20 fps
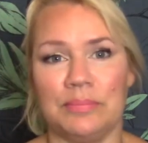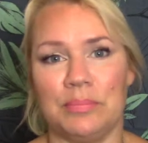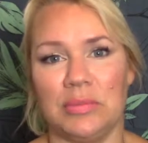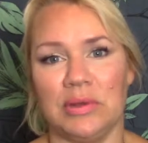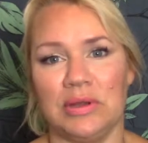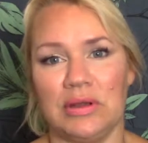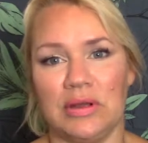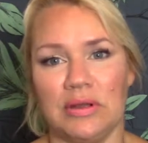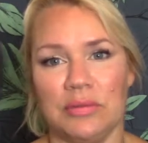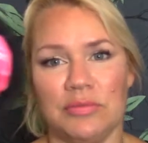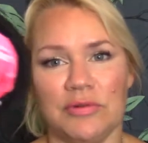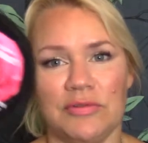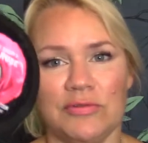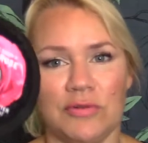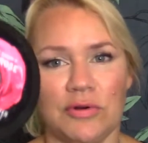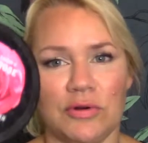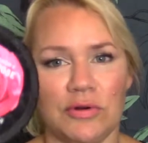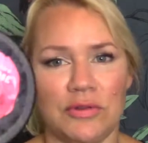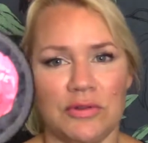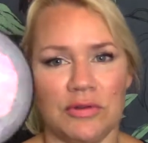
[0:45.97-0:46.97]
but I
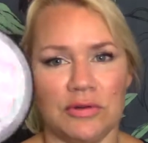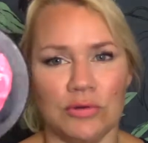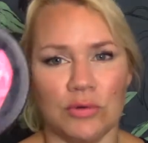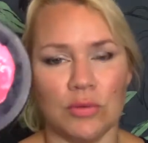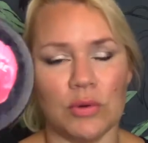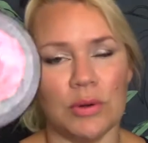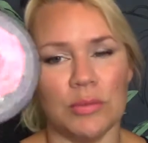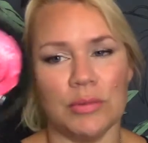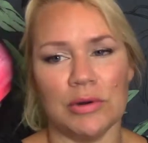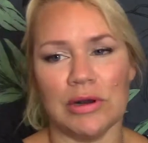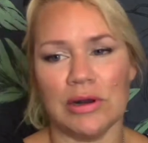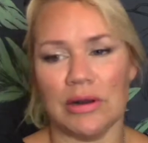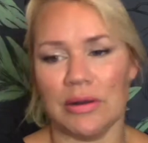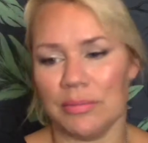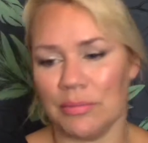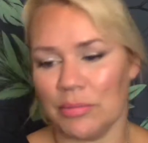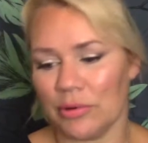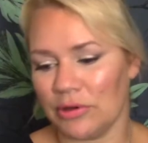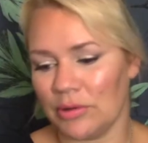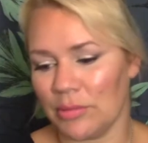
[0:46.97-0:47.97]
prefer the normal
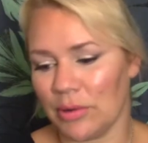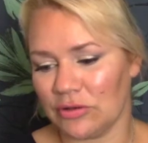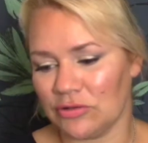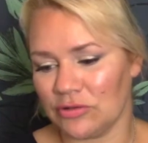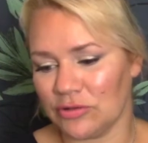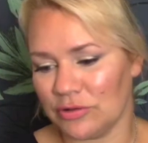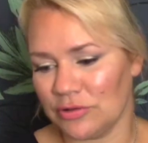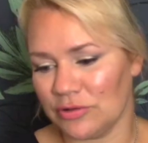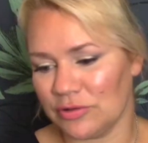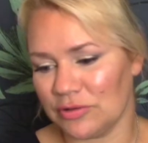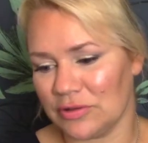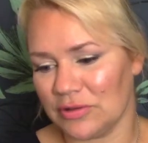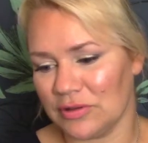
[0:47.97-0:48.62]
body butters.